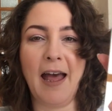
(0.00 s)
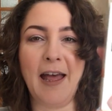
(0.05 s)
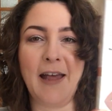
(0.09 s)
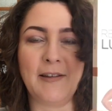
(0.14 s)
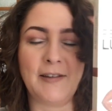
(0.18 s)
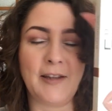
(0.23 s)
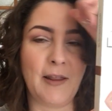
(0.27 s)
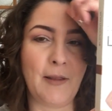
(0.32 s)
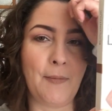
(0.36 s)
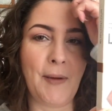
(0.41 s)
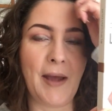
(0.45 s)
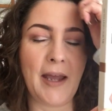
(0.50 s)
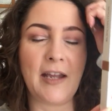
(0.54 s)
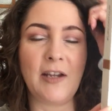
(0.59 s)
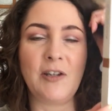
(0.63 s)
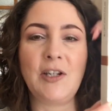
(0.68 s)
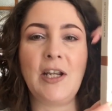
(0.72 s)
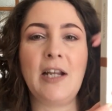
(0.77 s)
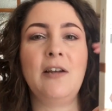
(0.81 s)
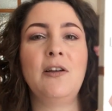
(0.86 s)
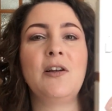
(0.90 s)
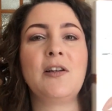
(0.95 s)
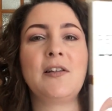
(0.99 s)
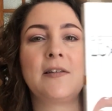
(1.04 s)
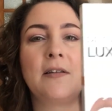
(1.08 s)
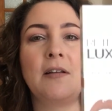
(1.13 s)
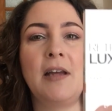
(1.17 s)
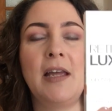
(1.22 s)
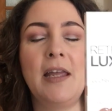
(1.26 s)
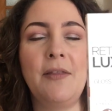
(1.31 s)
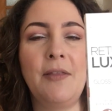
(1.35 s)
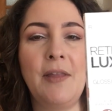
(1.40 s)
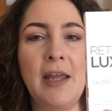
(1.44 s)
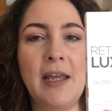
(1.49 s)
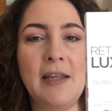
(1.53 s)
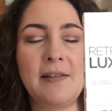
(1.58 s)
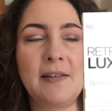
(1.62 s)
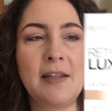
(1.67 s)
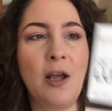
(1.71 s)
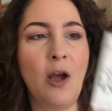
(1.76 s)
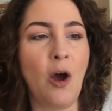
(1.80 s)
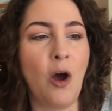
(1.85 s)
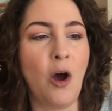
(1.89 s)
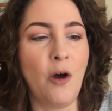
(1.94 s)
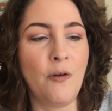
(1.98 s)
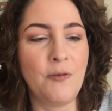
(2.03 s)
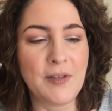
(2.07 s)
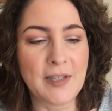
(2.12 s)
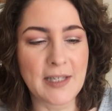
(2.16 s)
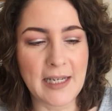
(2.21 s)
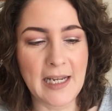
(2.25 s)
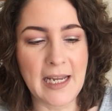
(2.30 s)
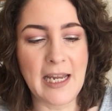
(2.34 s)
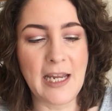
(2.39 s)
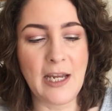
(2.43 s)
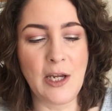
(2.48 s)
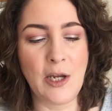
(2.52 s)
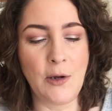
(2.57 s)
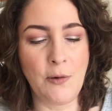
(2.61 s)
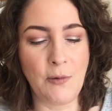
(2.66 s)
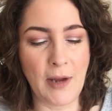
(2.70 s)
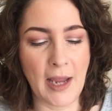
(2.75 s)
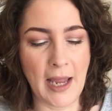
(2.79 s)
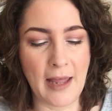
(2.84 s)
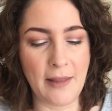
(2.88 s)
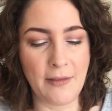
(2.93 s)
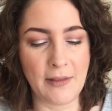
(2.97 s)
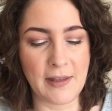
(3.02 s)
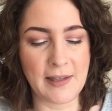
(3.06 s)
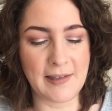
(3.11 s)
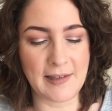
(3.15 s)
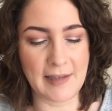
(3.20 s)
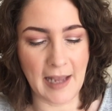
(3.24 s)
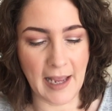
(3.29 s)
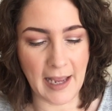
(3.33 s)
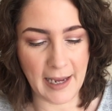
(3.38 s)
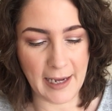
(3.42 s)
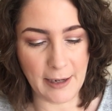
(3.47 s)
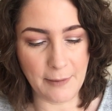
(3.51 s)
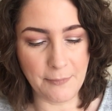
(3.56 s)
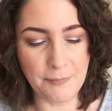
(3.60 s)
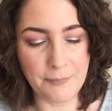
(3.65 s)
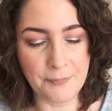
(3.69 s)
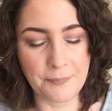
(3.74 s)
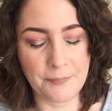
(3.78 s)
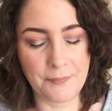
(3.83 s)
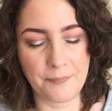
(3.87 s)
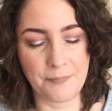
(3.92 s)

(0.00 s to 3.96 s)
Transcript: So the packaging looks like this. Obviously, you get the same.